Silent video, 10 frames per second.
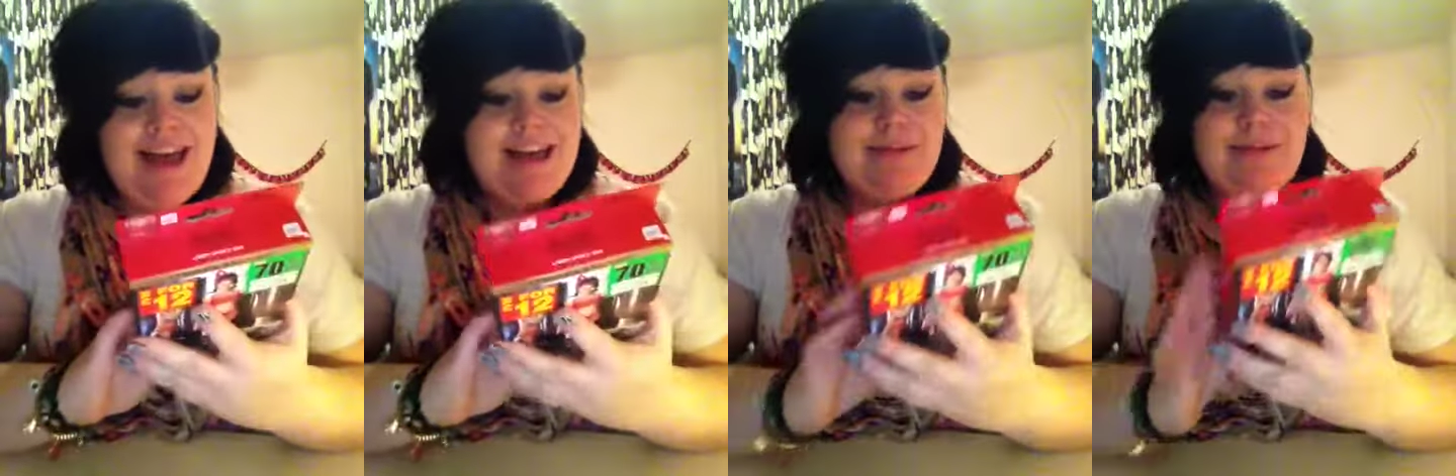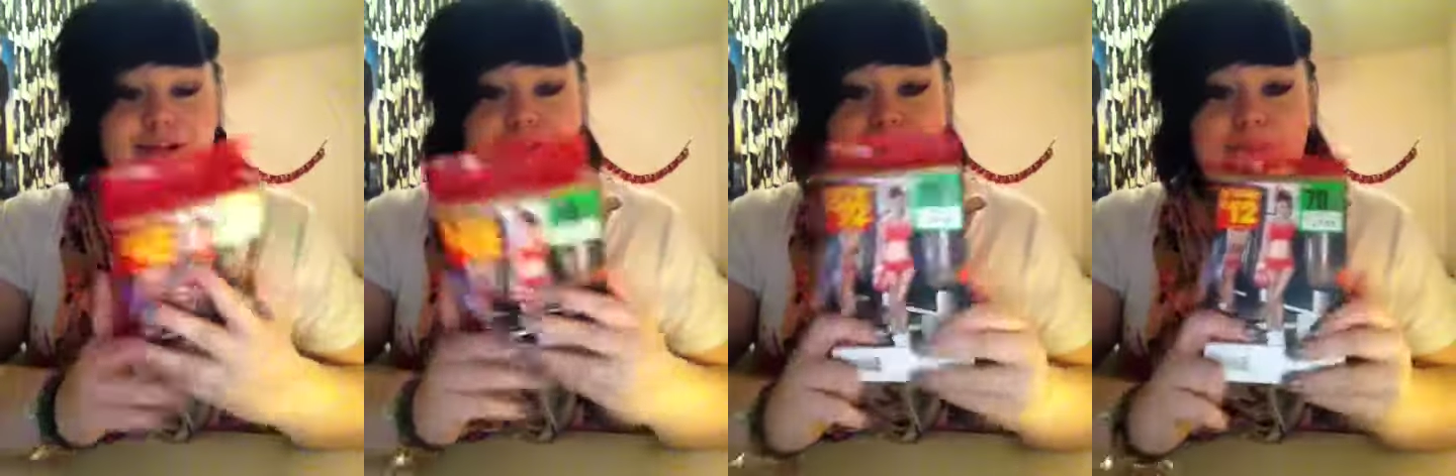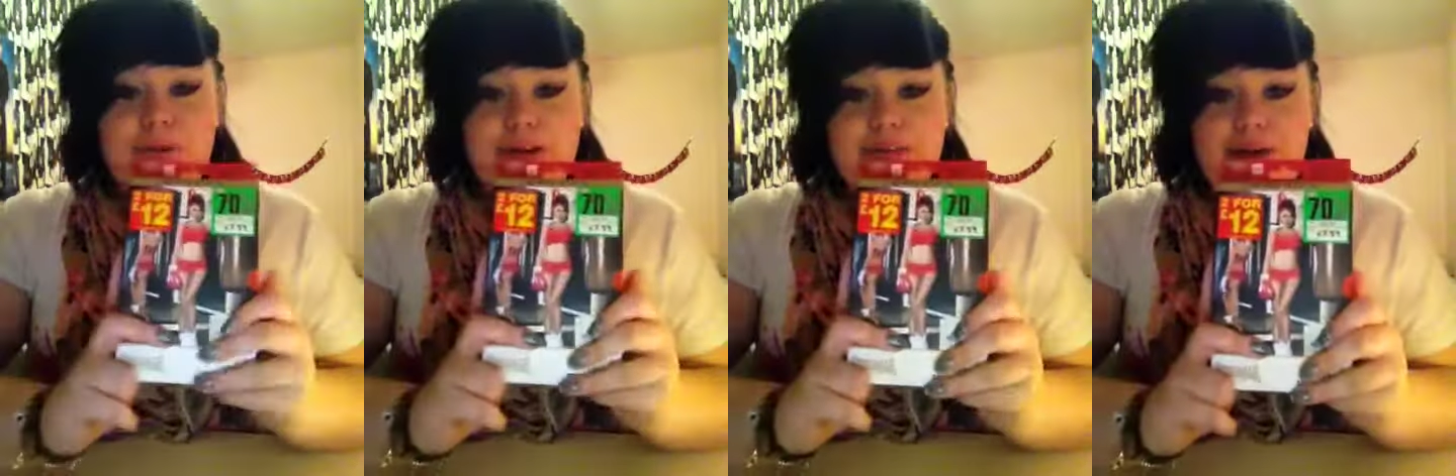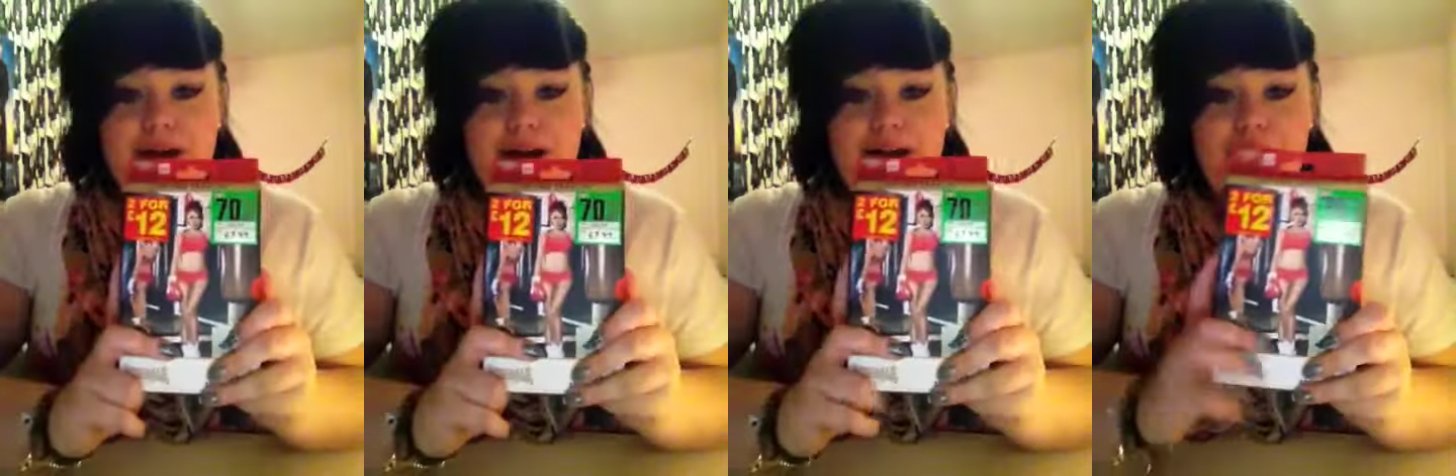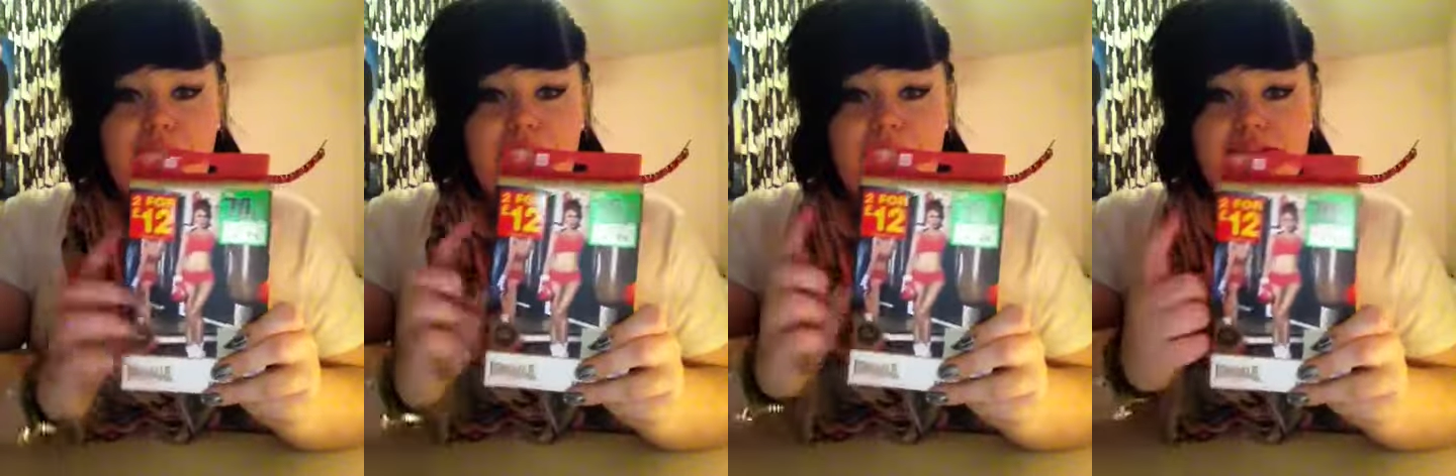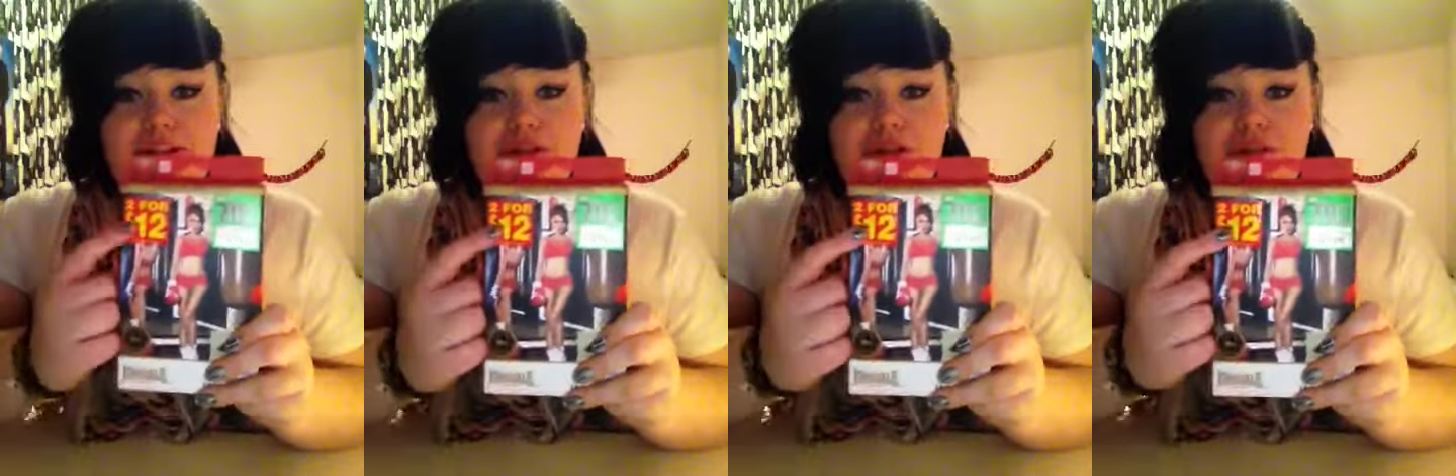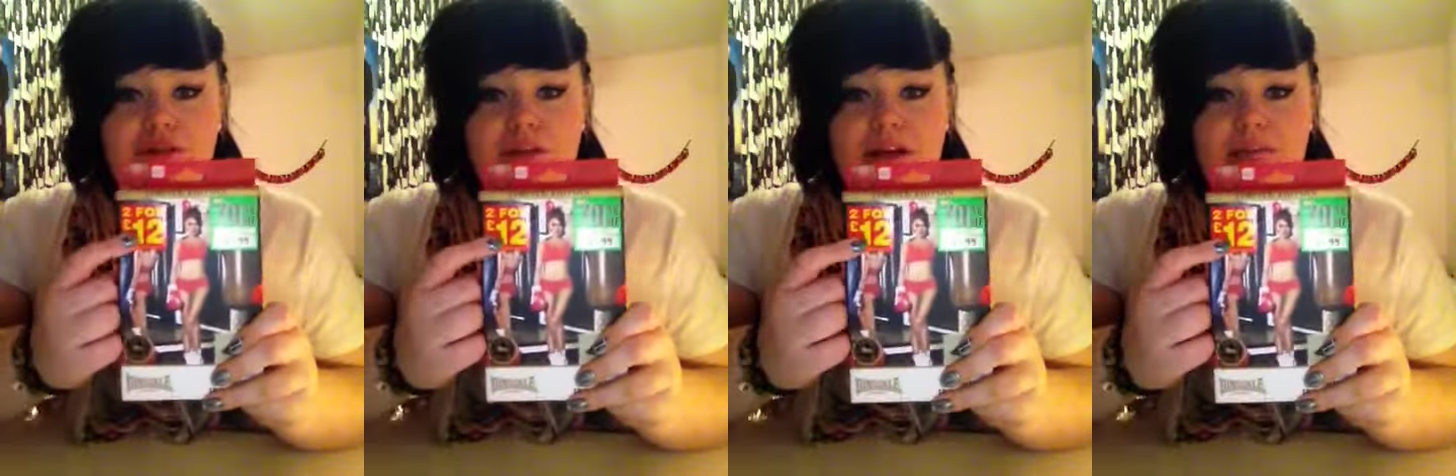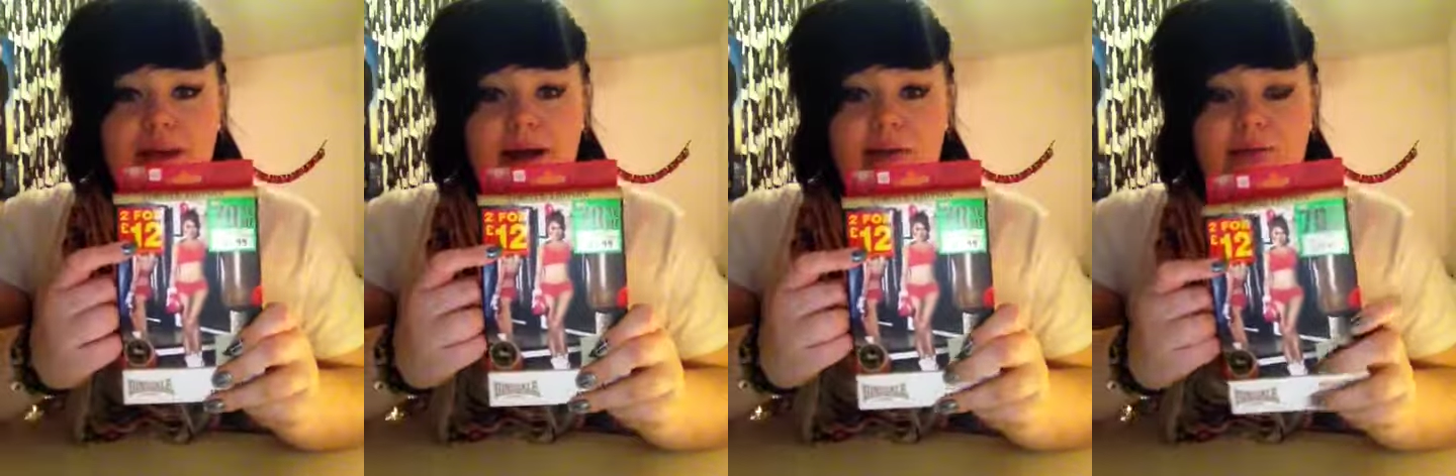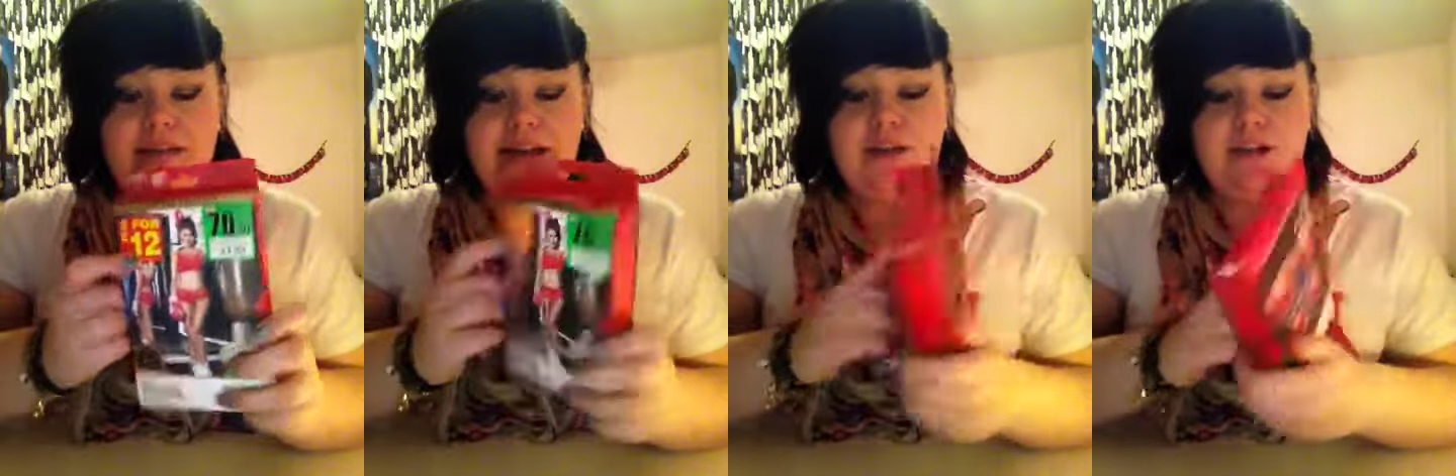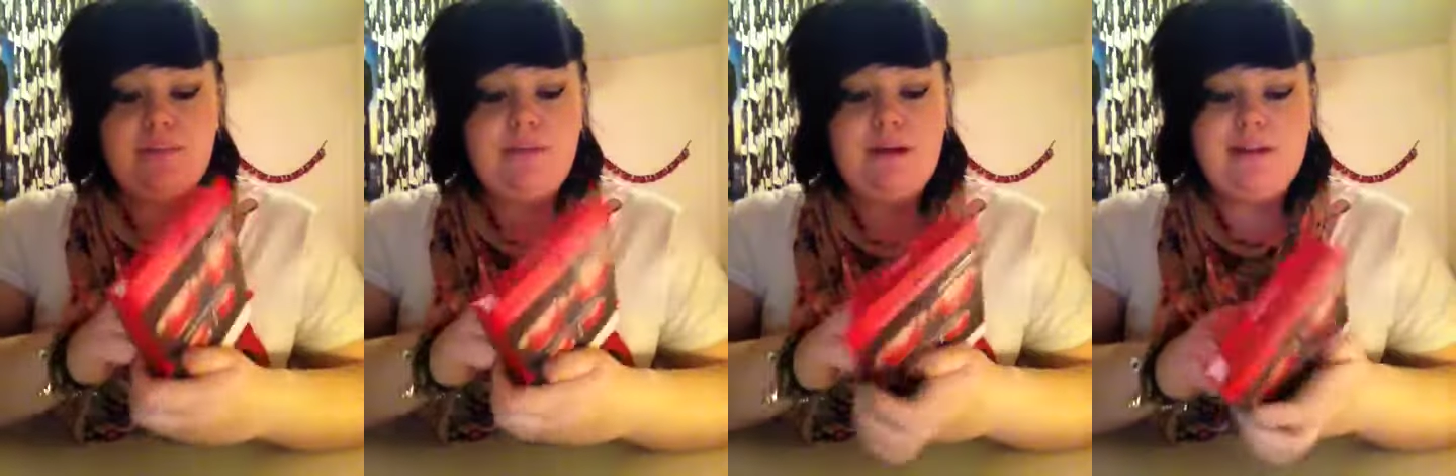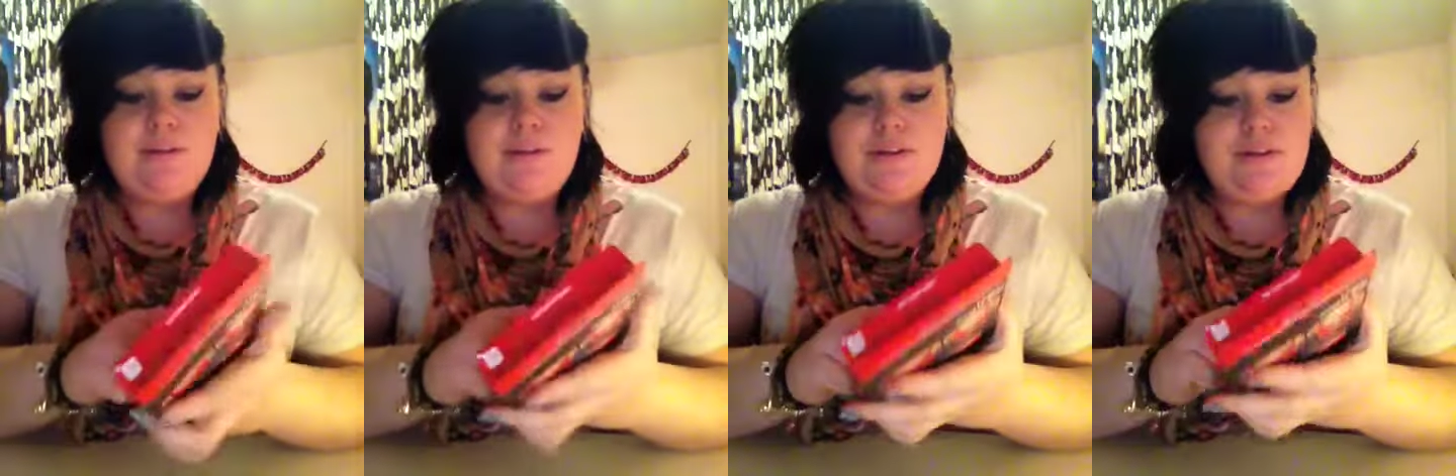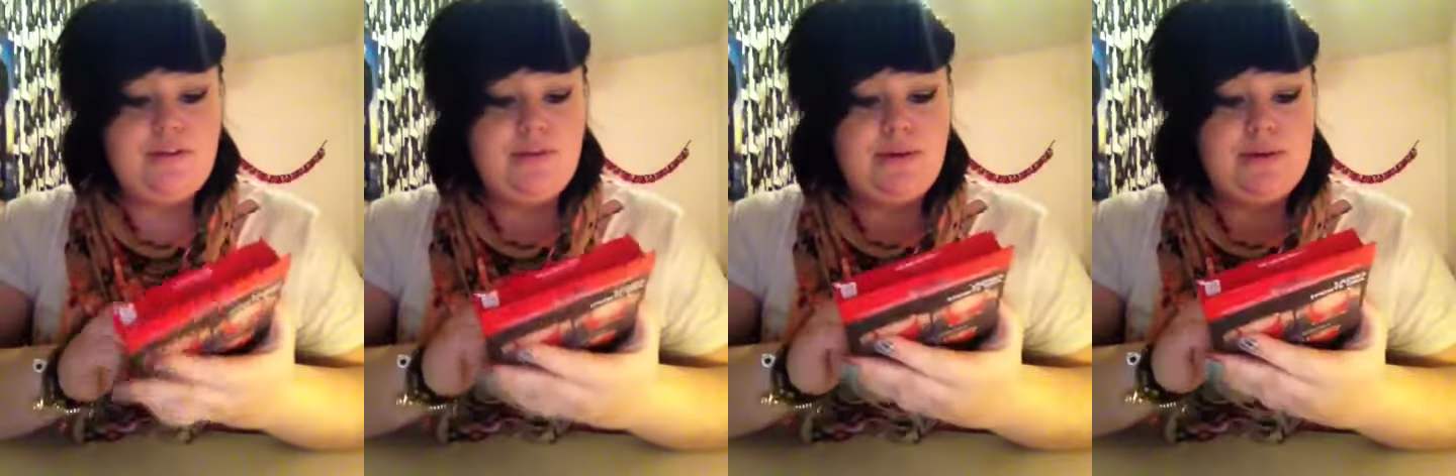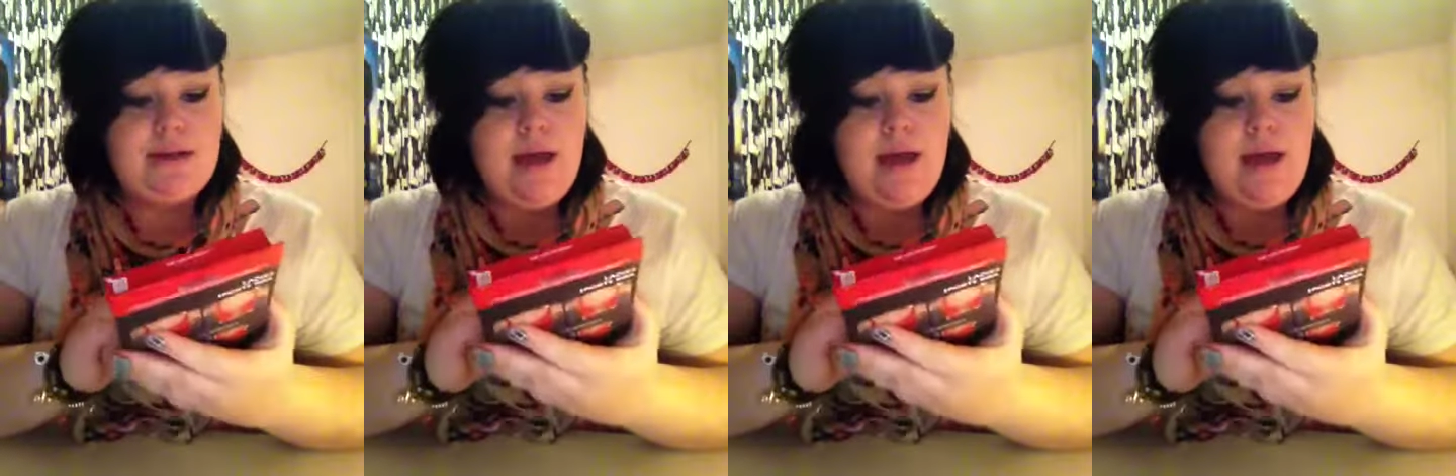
So I just got the sports bra. It was in the £2 for £12 section, but I didn't want another one.